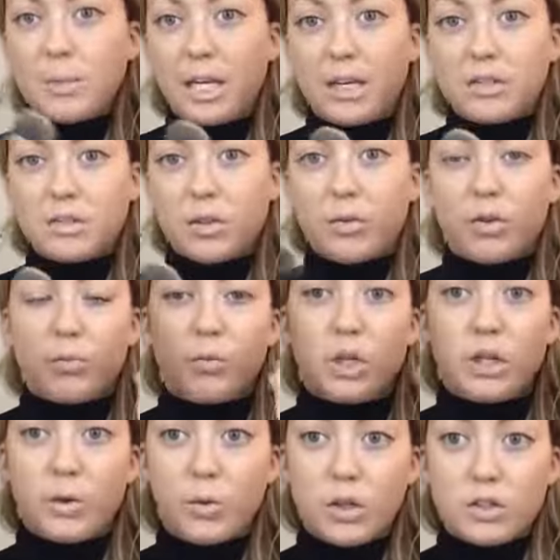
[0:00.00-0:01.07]
and my hands look
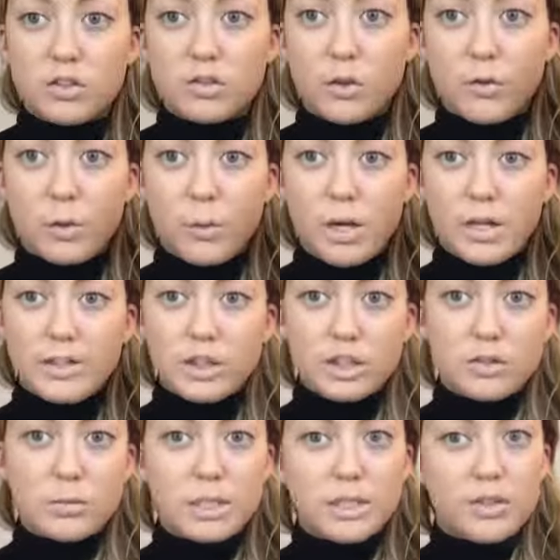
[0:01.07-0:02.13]
really orange. So if you want to
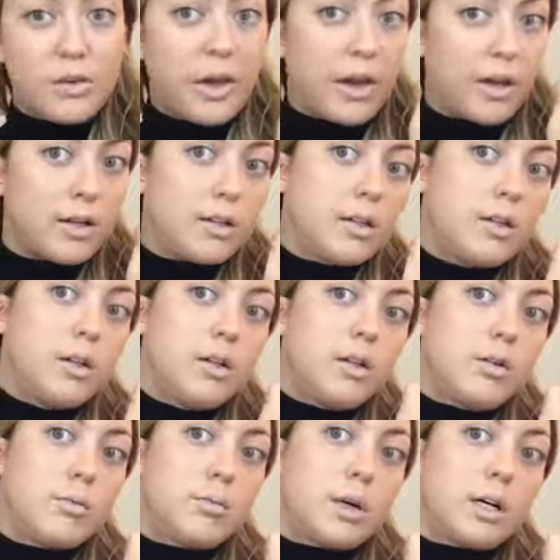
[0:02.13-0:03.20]
judge me, you can,
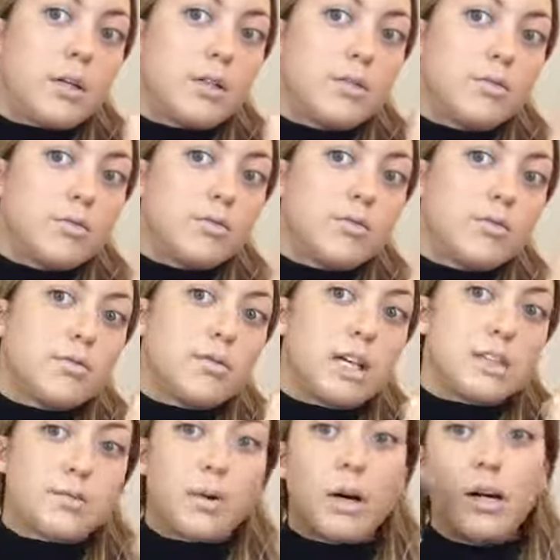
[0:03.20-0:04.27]
but
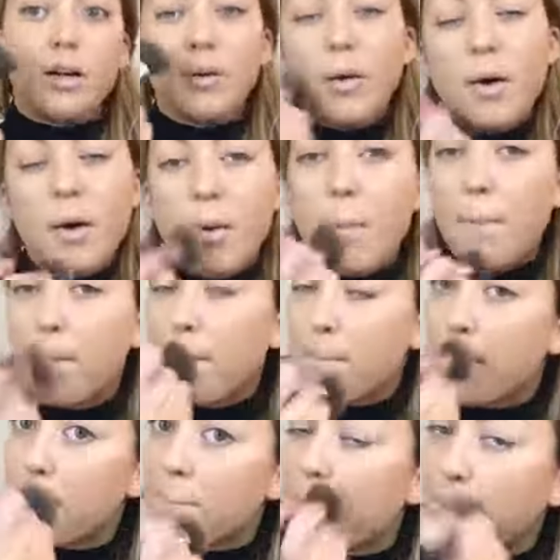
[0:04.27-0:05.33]
that's why.
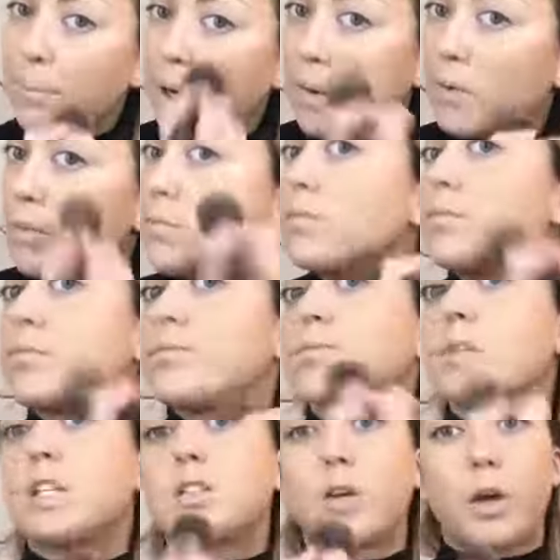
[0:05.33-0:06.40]
But
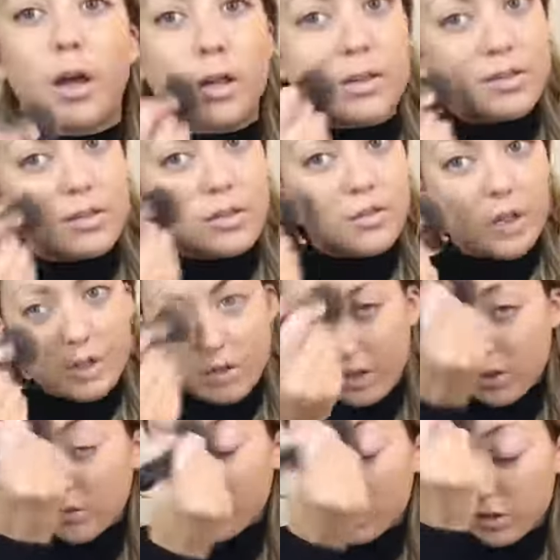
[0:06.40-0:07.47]
it's okay. This is a
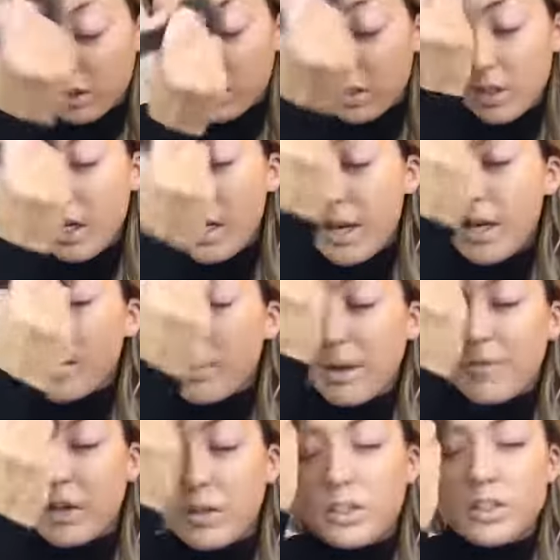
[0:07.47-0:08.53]
foundation routine.
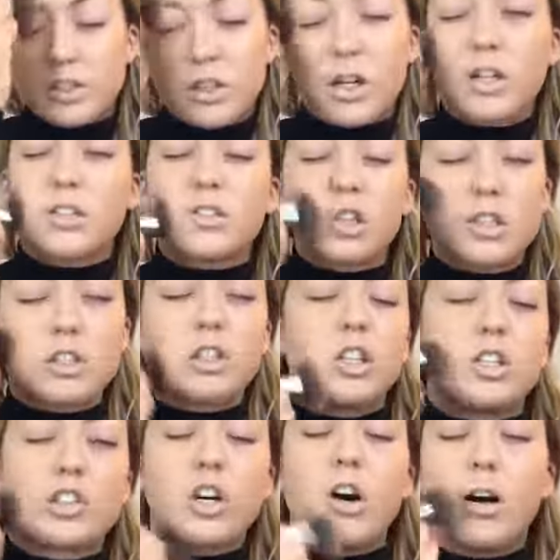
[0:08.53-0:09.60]
My foundation color is going to
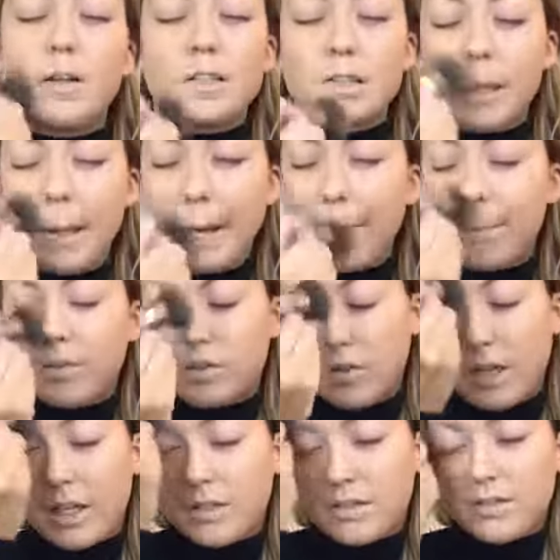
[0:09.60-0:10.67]
change all the time,
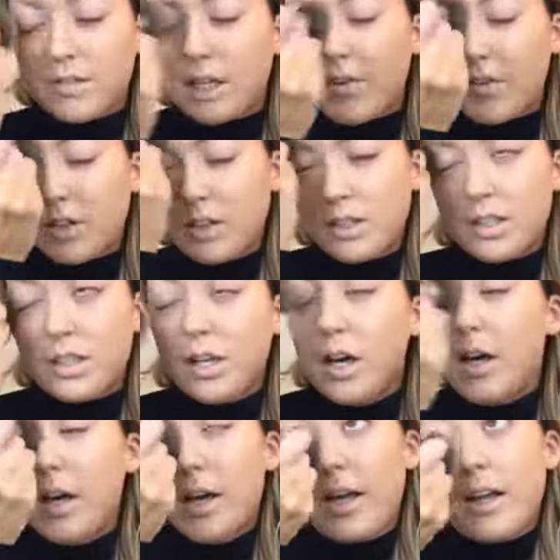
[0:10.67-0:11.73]
so that's definitely
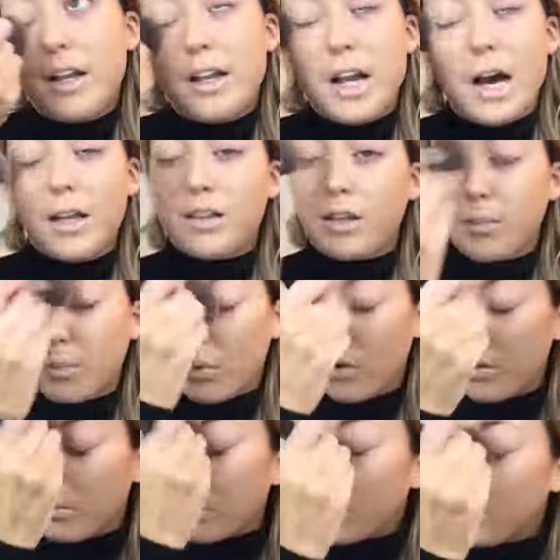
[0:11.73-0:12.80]
not the
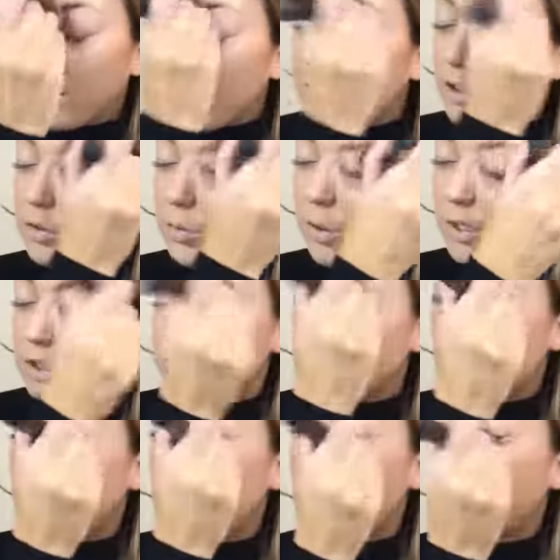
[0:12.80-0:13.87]
important part. I just want to
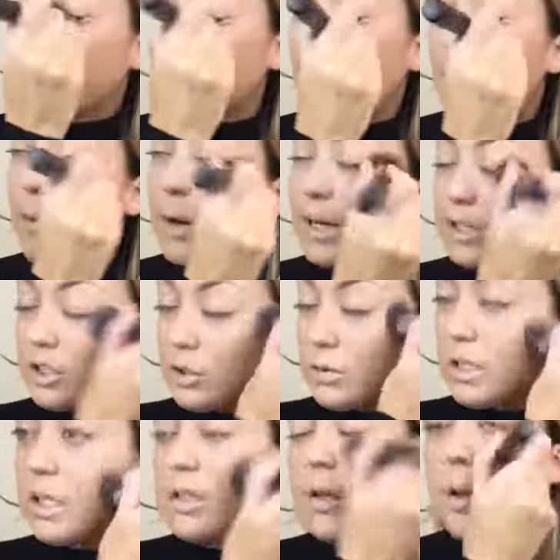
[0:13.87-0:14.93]
show you guys how I
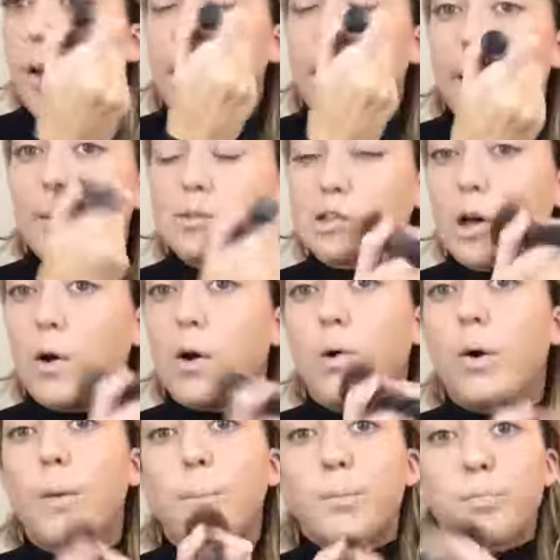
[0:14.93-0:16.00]
do it.
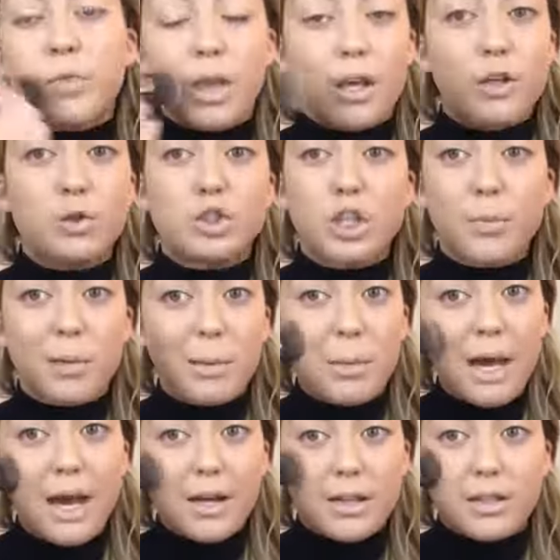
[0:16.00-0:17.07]
So you should be
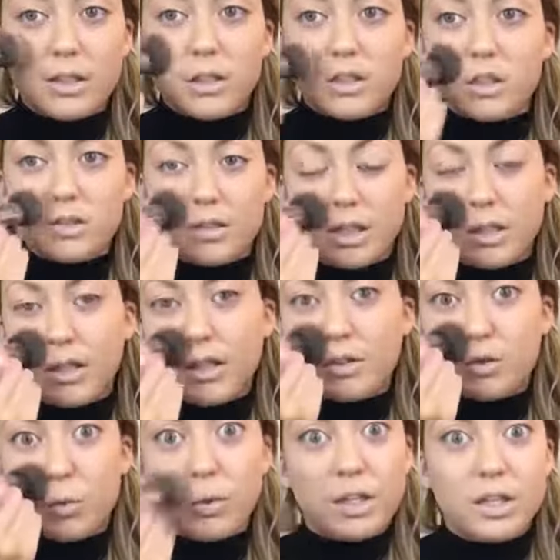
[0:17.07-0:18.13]
patting it into your skin. It
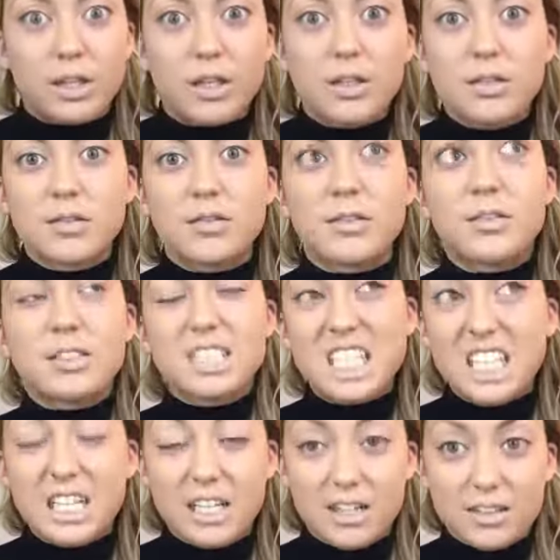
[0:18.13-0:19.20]
gets really
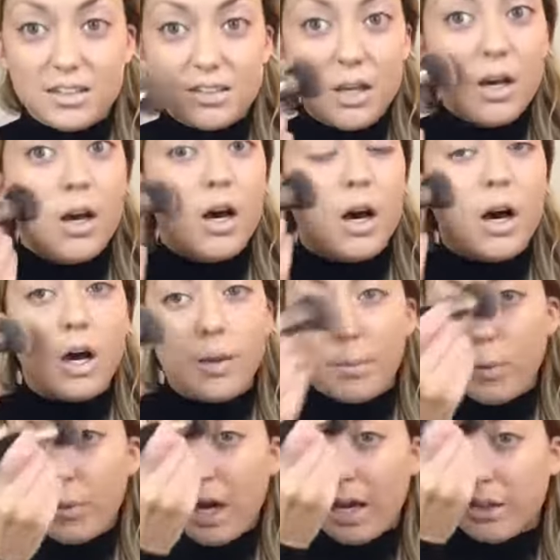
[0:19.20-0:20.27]
tedious.
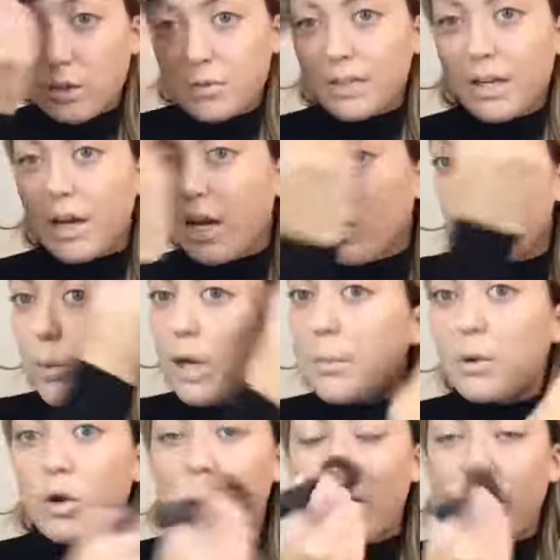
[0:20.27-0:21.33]
But what I do is I kind of
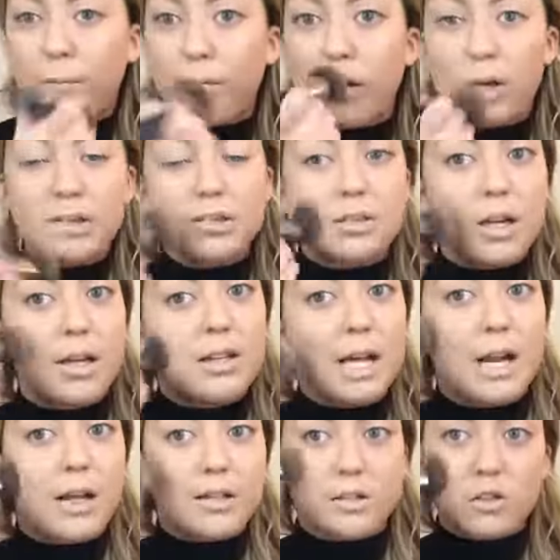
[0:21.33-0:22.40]
wipe it around first, and
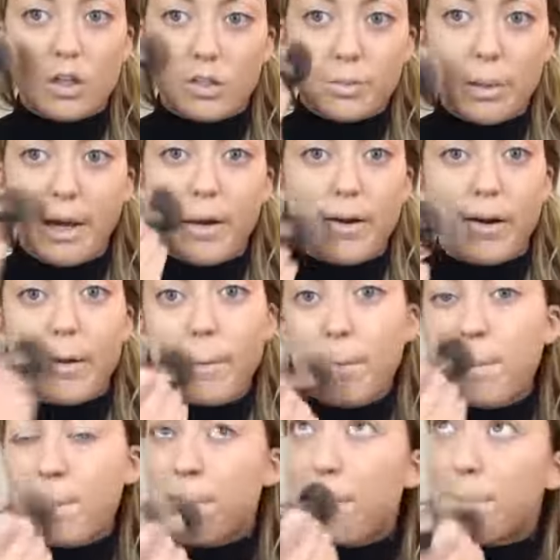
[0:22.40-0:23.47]
then I start to pat it
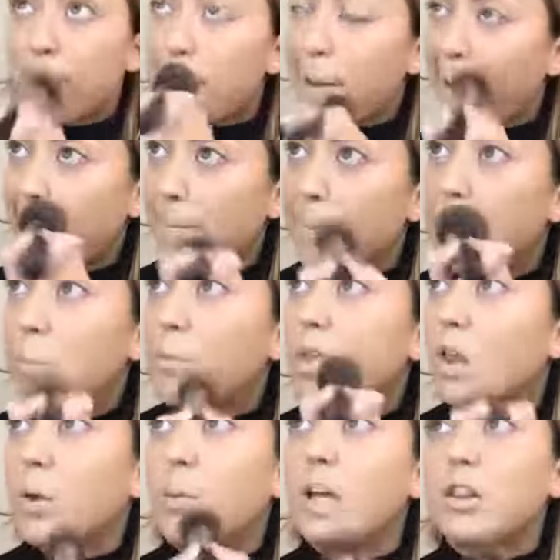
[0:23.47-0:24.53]
in. Now,
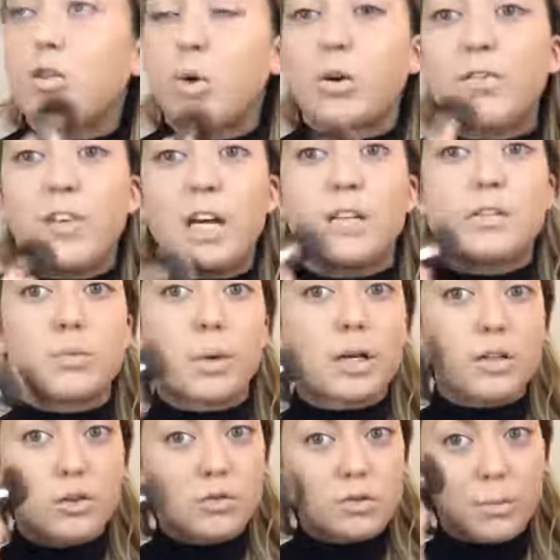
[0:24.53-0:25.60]
I went through a phase where I
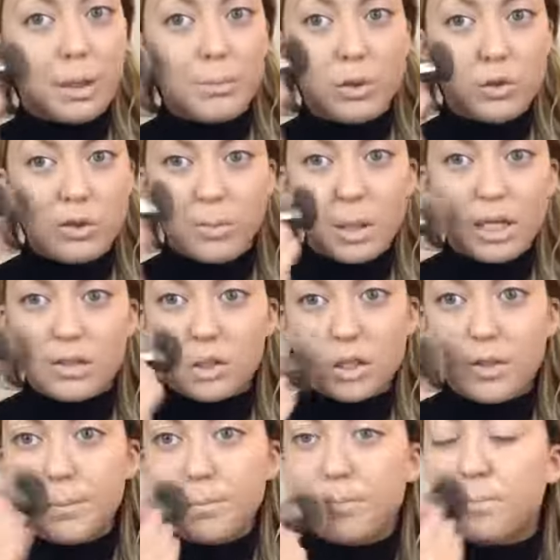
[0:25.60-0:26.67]
used my beauty
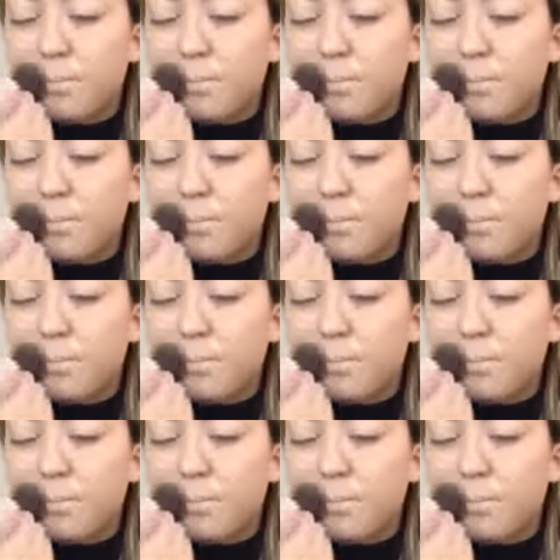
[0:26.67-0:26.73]
blender.